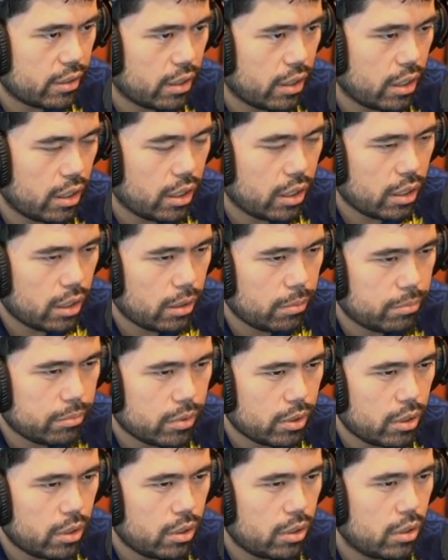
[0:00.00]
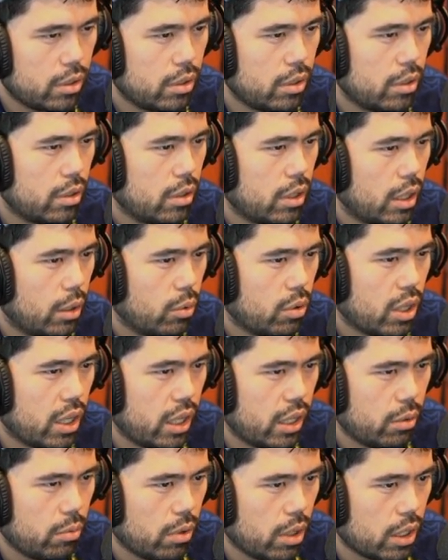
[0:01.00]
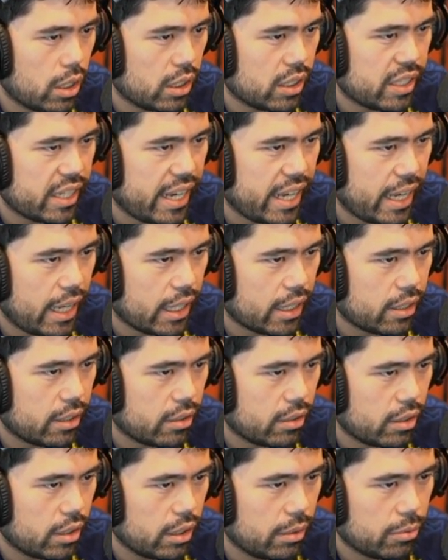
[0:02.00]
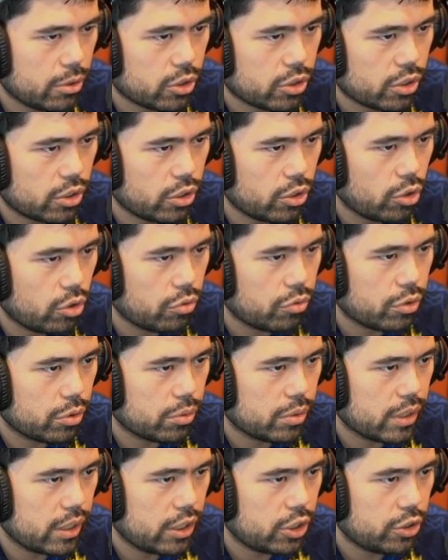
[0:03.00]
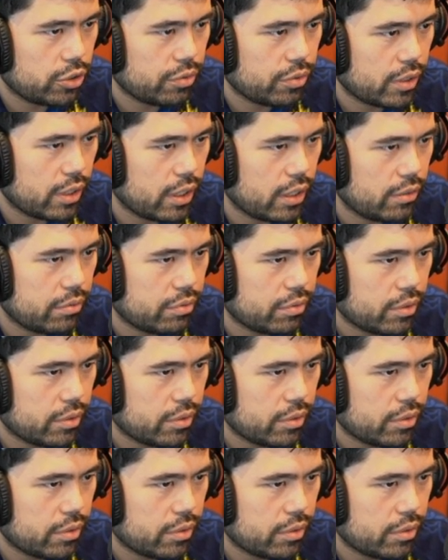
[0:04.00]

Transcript: I kind of want to attack here. I think I'm just going to go for it with knight g5.